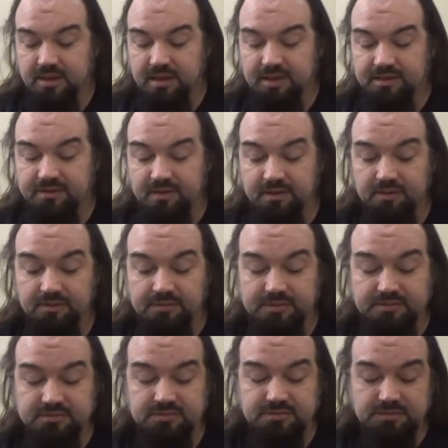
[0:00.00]
And so,
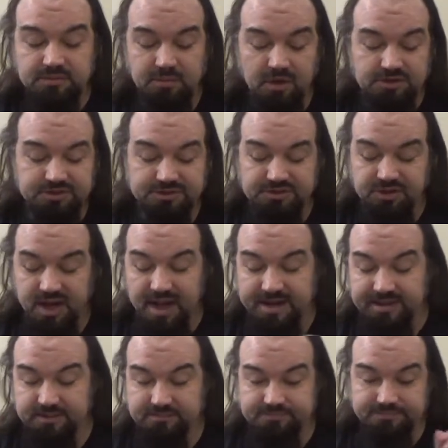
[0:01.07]
the marshal's
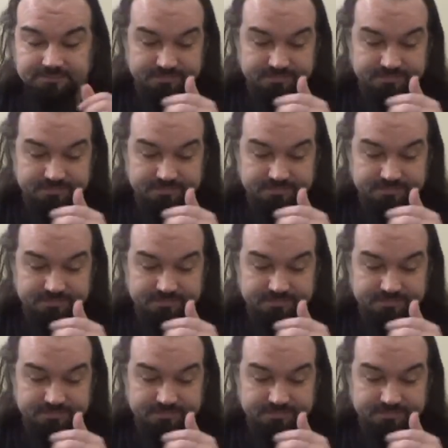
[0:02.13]
tracking him.